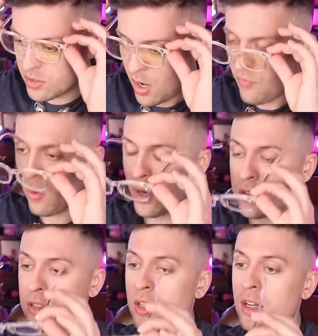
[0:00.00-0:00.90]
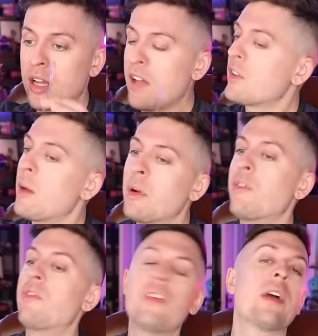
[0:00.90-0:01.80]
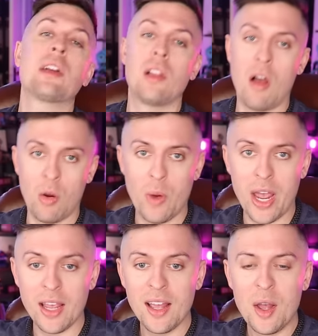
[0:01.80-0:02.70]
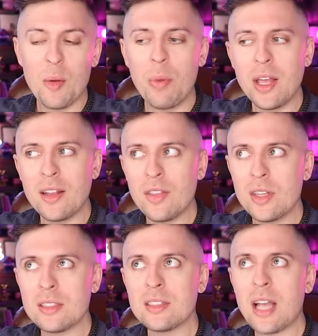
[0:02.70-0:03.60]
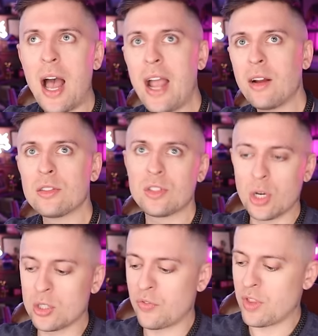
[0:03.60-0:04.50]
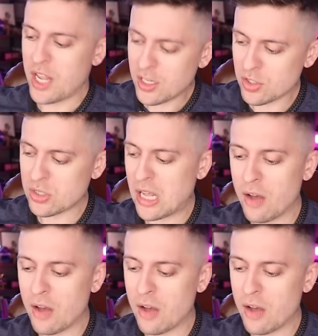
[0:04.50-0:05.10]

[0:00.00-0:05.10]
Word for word: safe words have come a very long way. But this entire search for the history